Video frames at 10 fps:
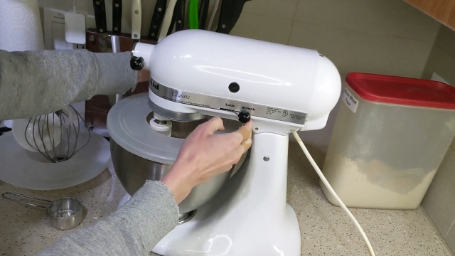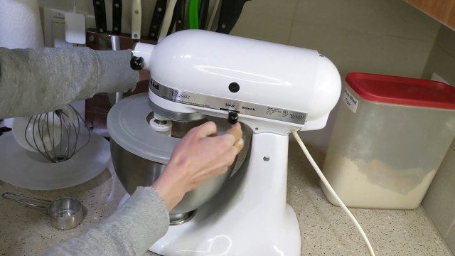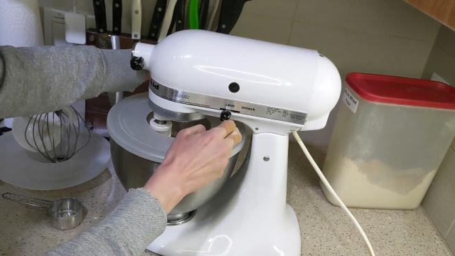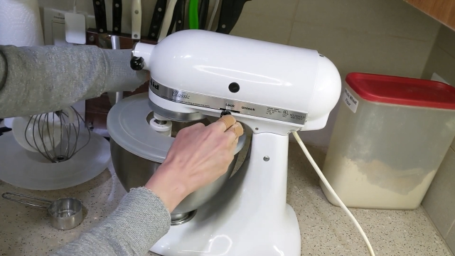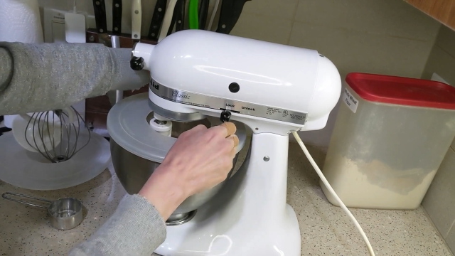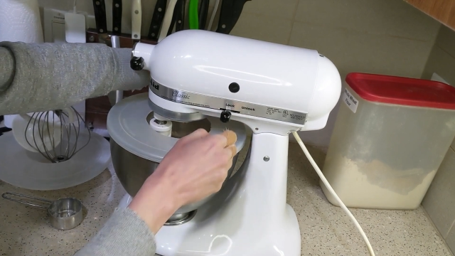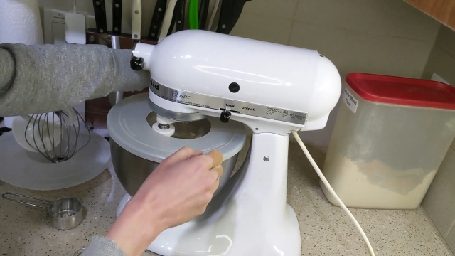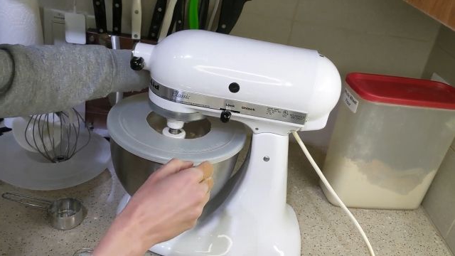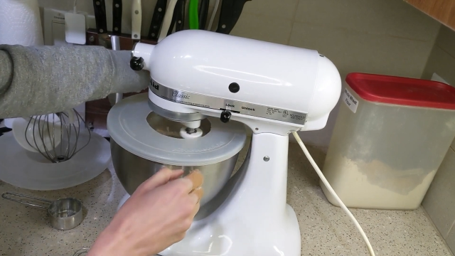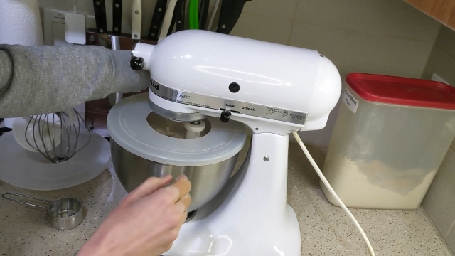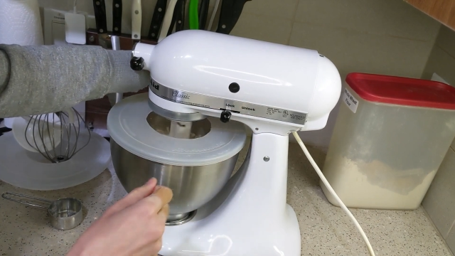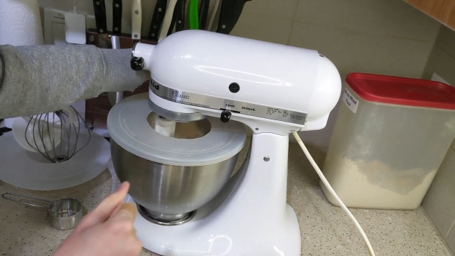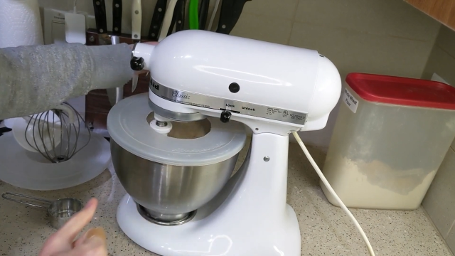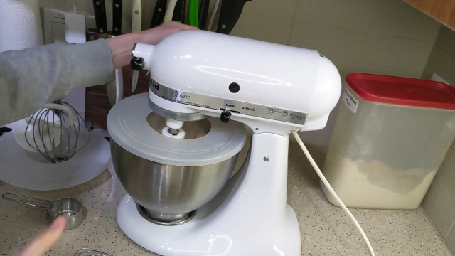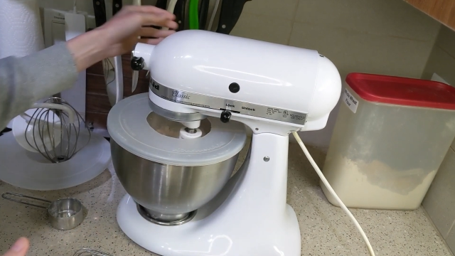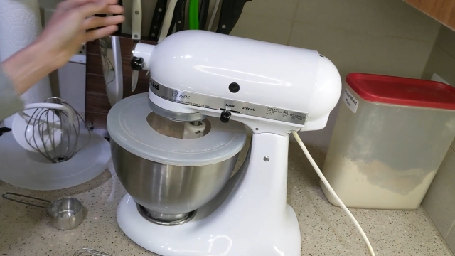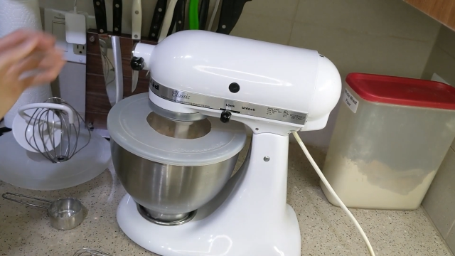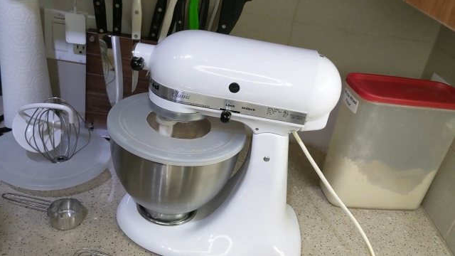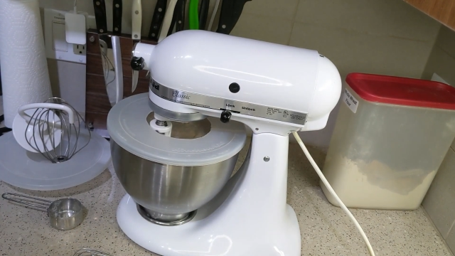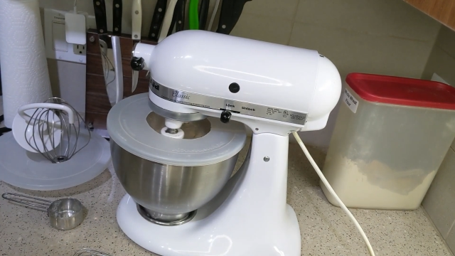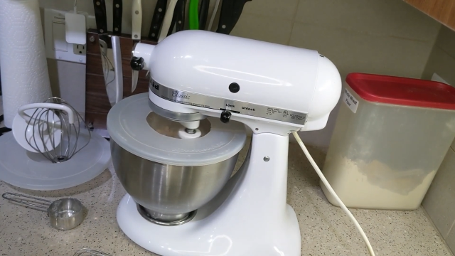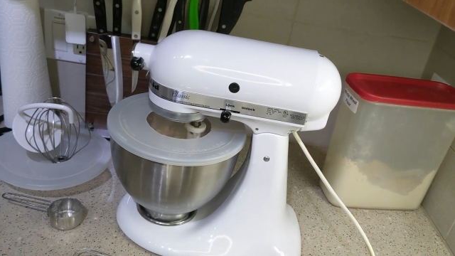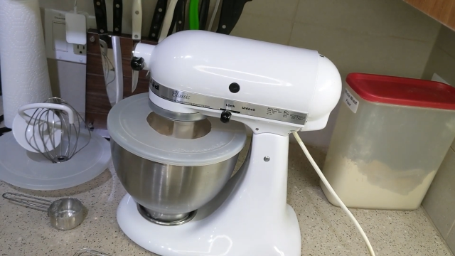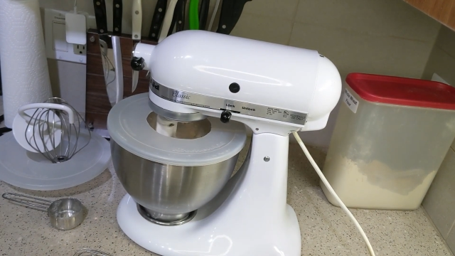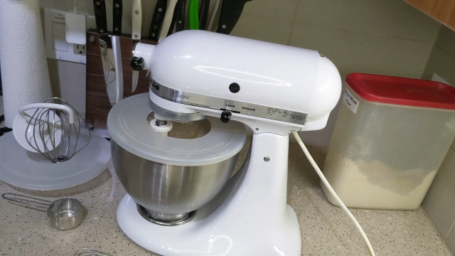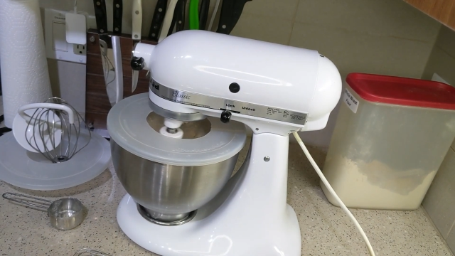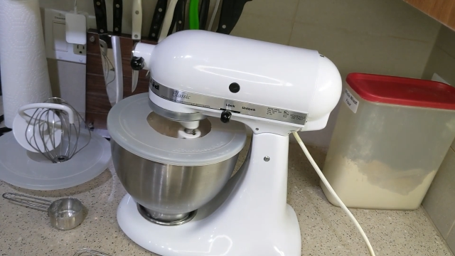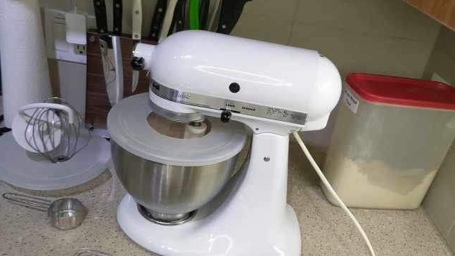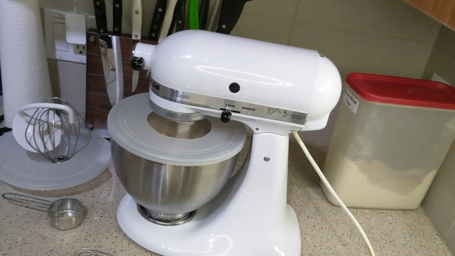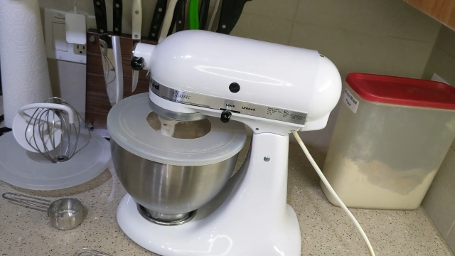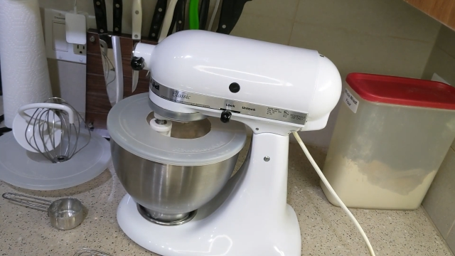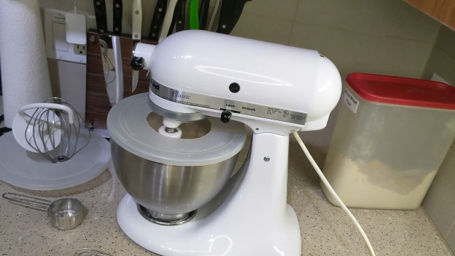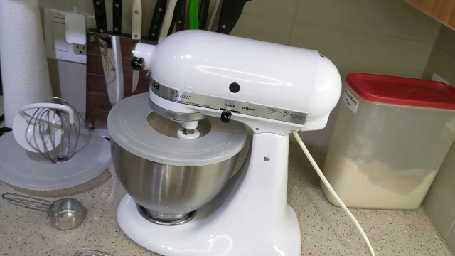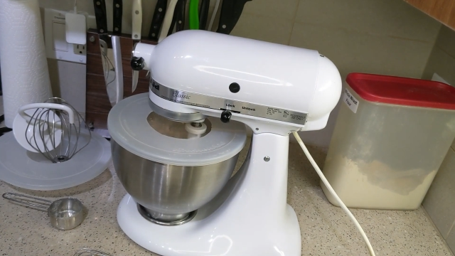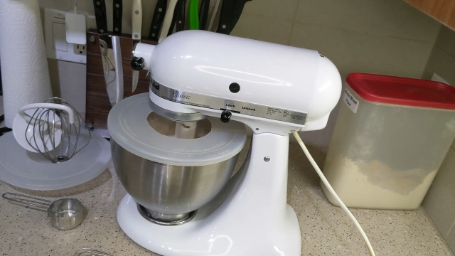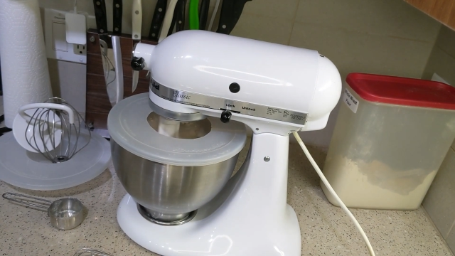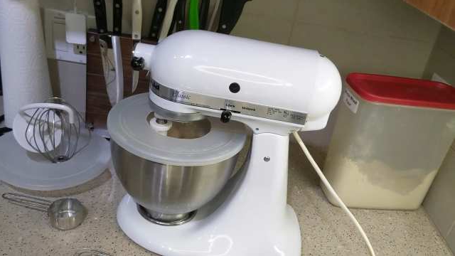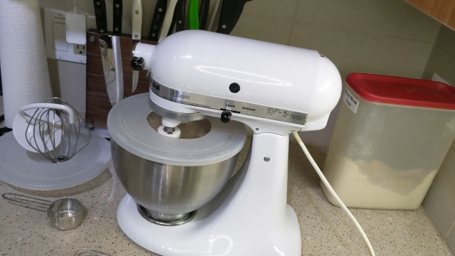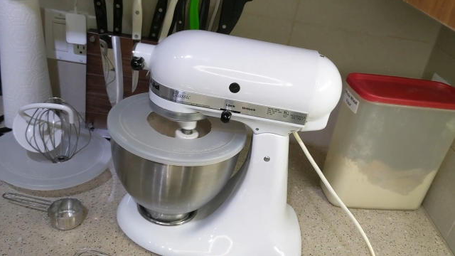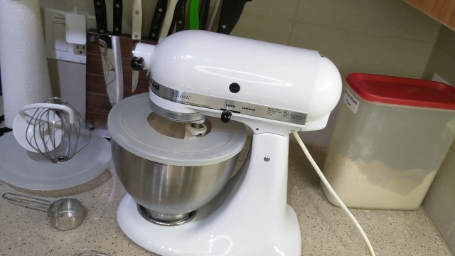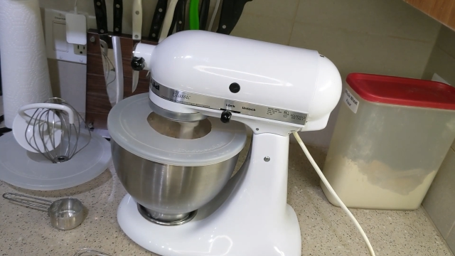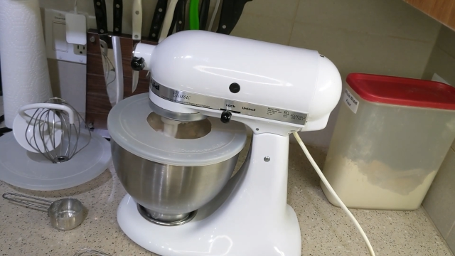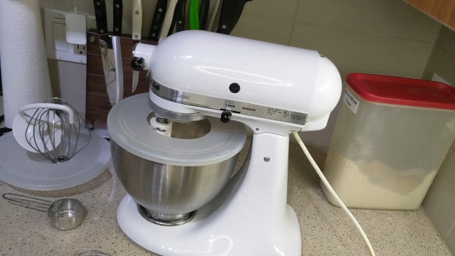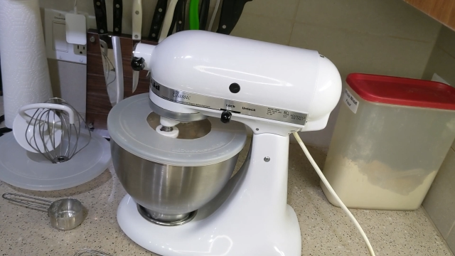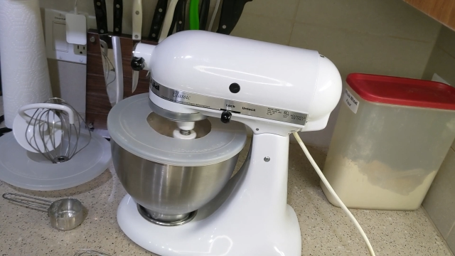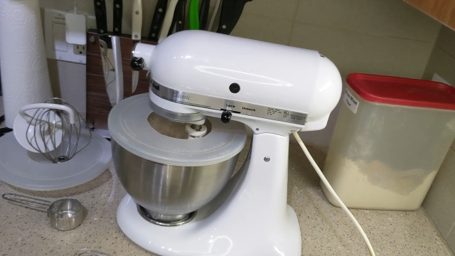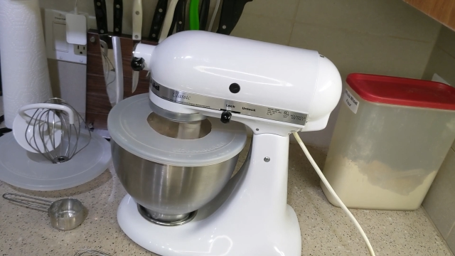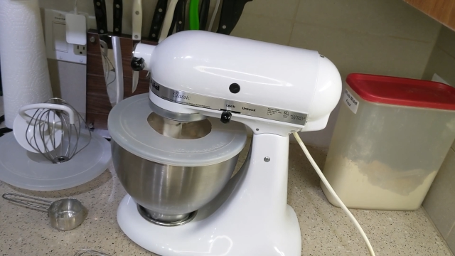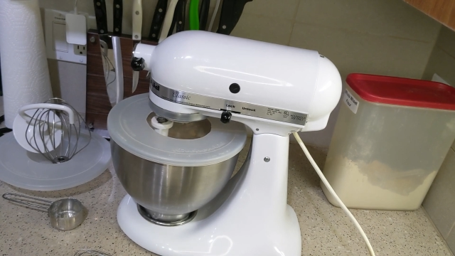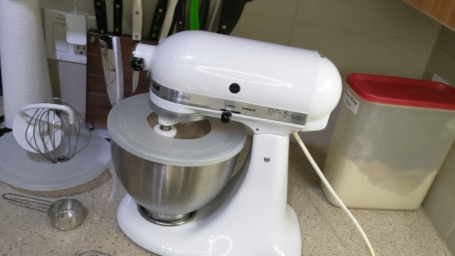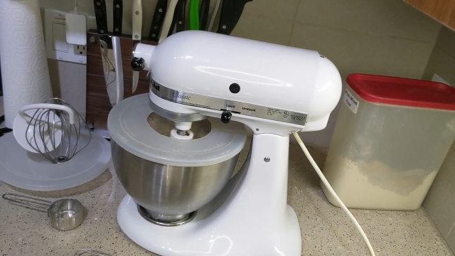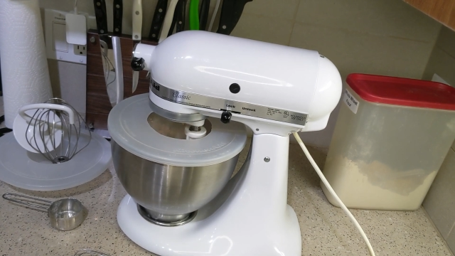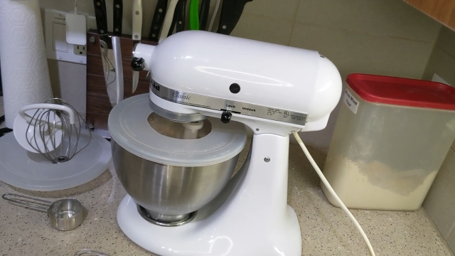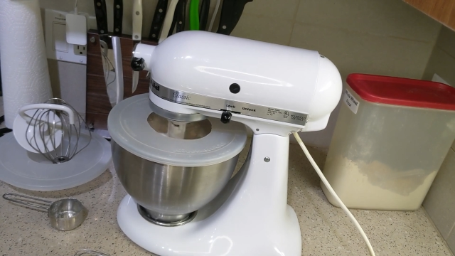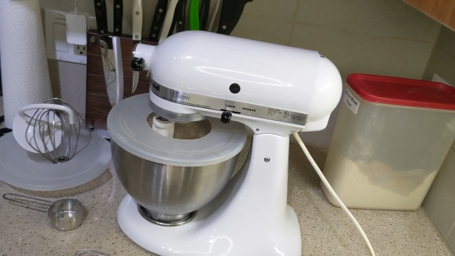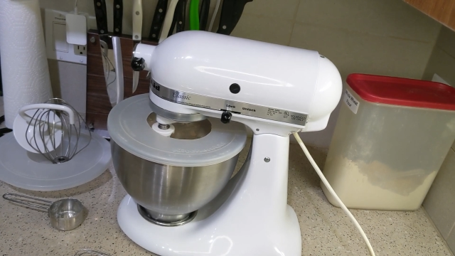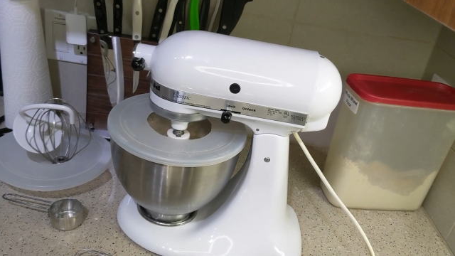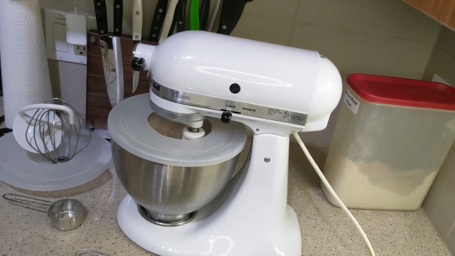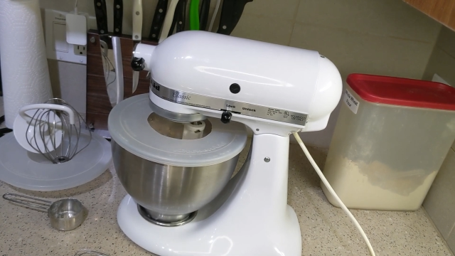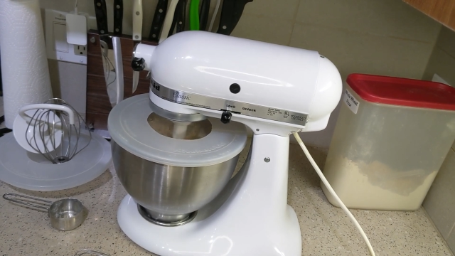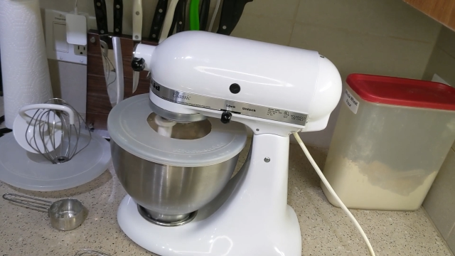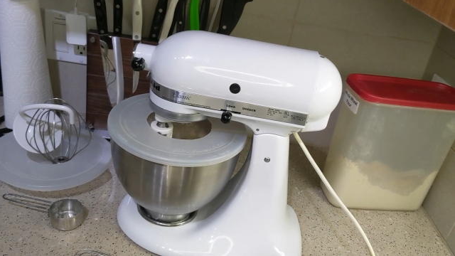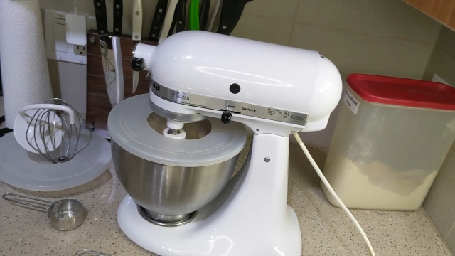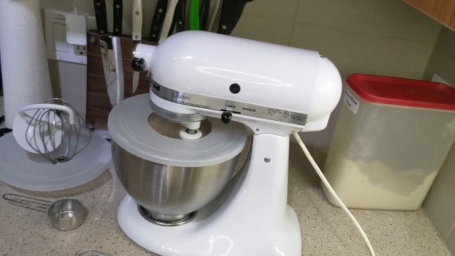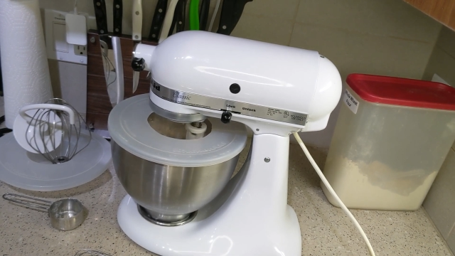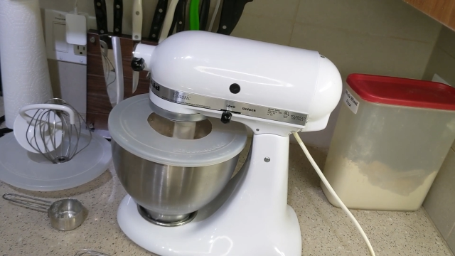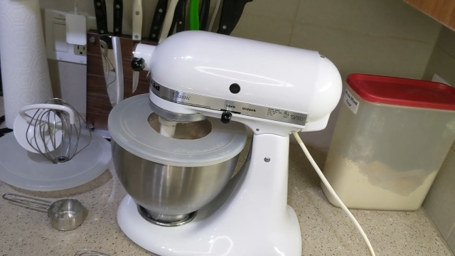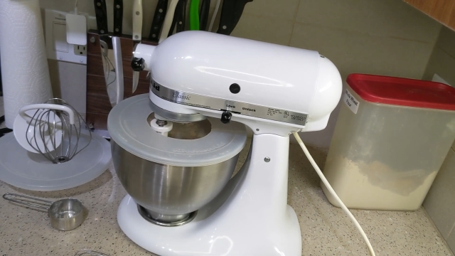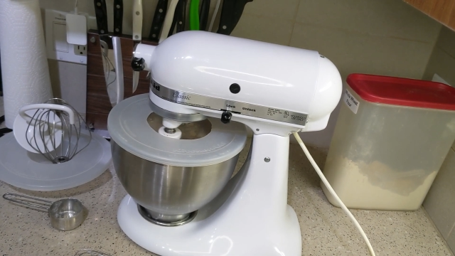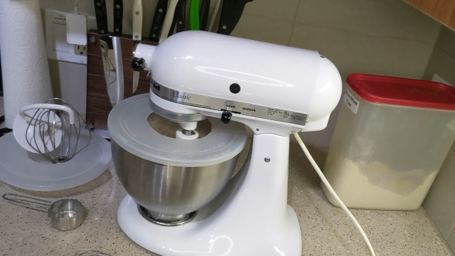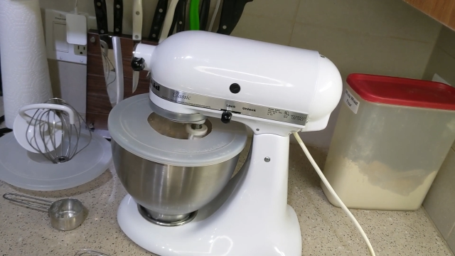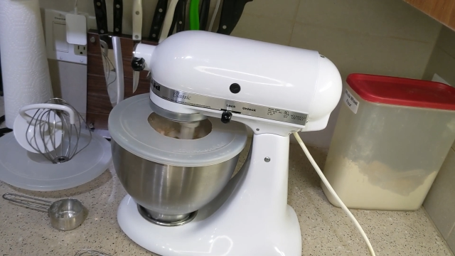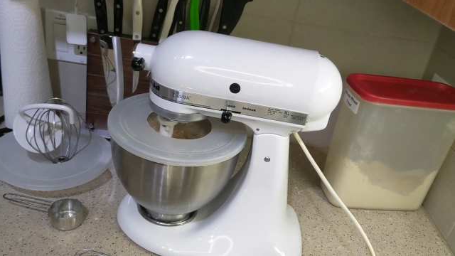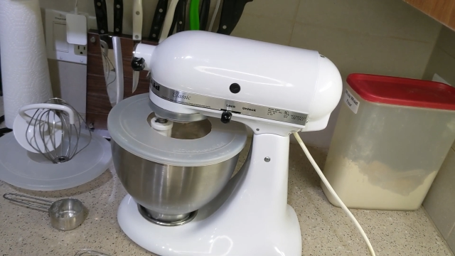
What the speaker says: Nobody's mouth can be seen.